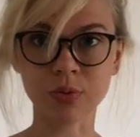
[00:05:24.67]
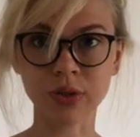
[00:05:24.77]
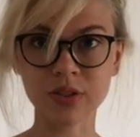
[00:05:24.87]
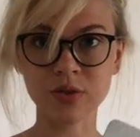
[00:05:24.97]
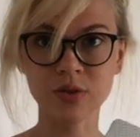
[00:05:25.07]

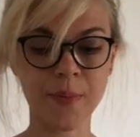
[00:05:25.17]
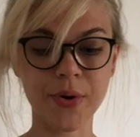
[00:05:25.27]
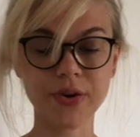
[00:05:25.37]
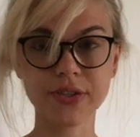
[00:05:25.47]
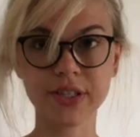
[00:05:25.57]
once a
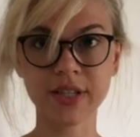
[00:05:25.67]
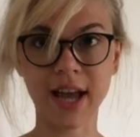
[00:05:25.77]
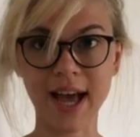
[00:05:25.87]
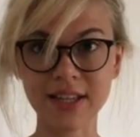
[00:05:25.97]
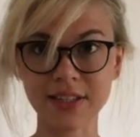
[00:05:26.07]
person
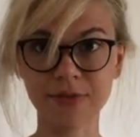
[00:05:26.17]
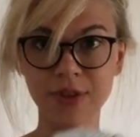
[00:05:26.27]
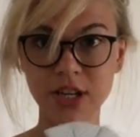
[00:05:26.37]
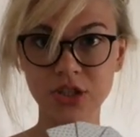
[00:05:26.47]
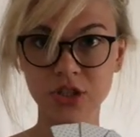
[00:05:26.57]
has
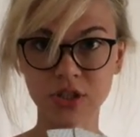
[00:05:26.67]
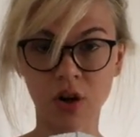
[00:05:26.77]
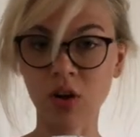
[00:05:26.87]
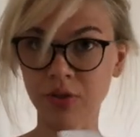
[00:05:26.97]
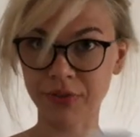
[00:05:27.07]
finished
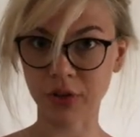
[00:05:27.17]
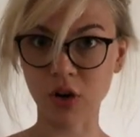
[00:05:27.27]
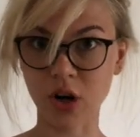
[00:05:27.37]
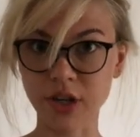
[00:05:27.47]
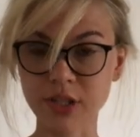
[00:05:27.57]
all of their
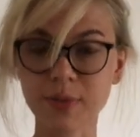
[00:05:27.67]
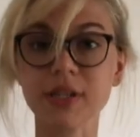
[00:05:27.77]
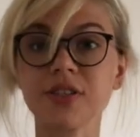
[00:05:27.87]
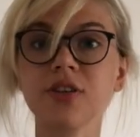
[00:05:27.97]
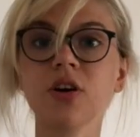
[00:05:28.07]
cards
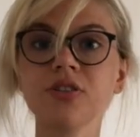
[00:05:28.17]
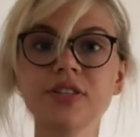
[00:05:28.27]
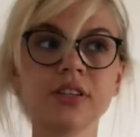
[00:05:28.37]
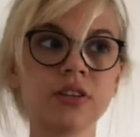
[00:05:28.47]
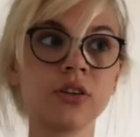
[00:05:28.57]
because there are
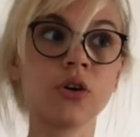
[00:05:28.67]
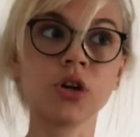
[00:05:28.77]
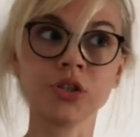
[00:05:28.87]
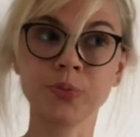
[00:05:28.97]
still your other